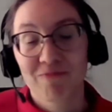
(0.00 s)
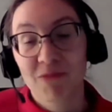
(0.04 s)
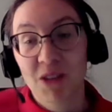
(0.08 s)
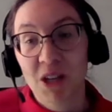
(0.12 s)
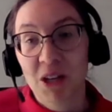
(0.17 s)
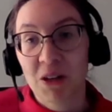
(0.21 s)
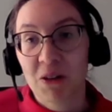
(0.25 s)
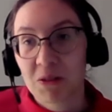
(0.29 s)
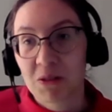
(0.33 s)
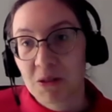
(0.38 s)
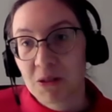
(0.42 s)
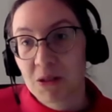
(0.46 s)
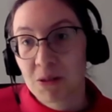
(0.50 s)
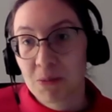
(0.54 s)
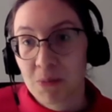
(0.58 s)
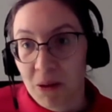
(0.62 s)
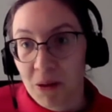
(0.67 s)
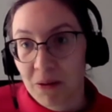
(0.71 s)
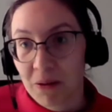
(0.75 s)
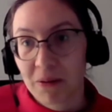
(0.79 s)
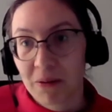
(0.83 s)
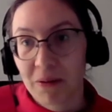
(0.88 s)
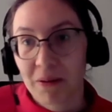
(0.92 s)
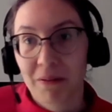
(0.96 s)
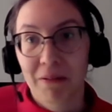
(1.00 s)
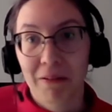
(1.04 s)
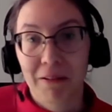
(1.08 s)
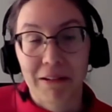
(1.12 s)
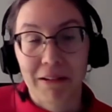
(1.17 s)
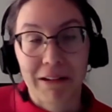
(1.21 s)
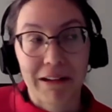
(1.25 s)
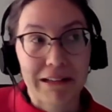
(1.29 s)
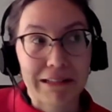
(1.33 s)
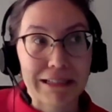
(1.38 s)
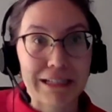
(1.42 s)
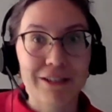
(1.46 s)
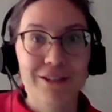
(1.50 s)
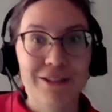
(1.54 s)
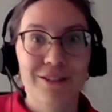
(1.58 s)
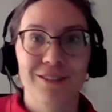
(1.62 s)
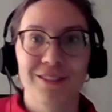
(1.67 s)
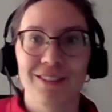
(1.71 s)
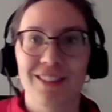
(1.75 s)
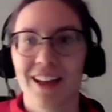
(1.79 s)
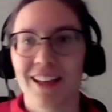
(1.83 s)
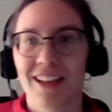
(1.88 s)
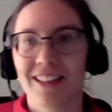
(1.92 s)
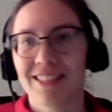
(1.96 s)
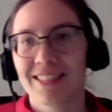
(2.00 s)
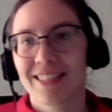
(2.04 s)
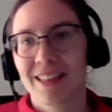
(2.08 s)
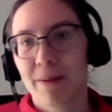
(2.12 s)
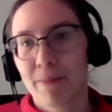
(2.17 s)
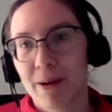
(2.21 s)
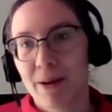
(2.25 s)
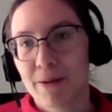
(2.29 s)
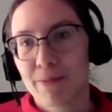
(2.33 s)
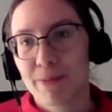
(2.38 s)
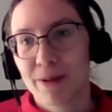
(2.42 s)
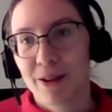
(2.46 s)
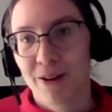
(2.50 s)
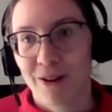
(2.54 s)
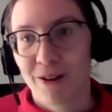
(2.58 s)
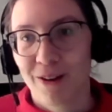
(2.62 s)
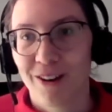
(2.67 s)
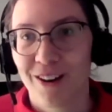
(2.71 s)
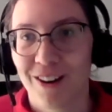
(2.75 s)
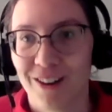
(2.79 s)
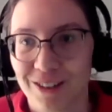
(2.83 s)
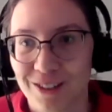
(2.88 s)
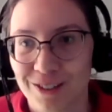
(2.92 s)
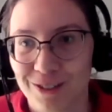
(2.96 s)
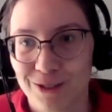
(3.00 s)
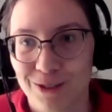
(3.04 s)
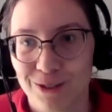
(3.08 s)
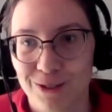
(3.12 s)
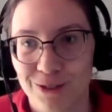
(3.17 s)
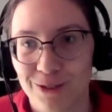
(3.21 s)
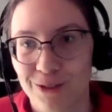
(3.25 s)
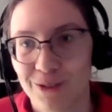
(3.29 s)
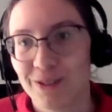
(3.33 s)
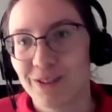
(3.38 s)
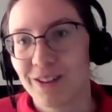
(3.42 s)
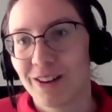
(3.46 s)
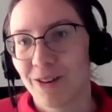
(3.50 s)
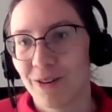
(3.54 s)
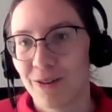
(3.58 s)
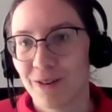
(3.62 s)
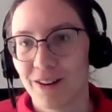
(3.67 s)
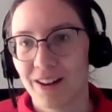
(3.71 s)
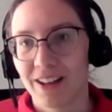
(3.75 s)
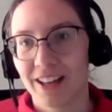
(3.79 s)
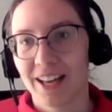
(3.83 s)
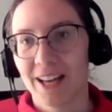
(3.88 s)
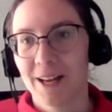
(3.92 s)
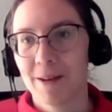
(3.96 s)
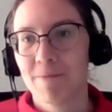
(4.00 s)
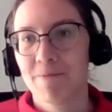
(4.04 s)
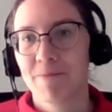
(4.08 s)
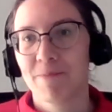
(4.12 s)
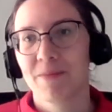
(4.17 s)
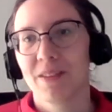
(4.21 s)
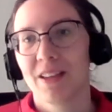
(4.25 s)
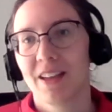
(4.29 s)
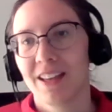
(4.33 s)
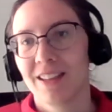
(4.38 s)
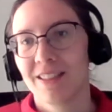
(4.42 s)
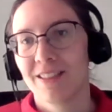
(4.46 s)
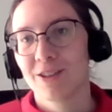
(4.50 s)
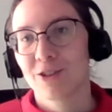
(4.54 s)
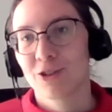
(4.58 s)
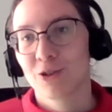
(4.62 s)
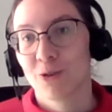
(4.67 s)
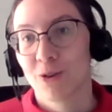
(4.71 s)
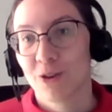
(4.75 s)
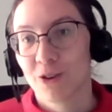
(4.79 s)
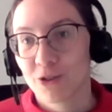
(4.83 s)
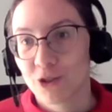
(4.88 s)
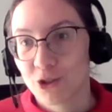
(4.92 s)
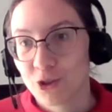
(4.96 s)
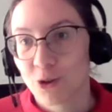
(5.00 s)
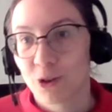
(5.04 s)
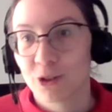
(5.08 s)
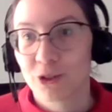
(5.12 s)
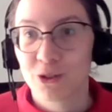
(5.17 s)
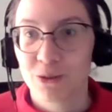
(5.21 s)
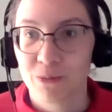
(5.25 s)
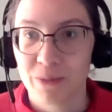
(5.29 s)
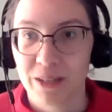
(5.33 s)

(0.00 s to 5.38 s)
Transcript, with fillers: you know a smaller organization that that might be a lot harder to do or, um, in the short short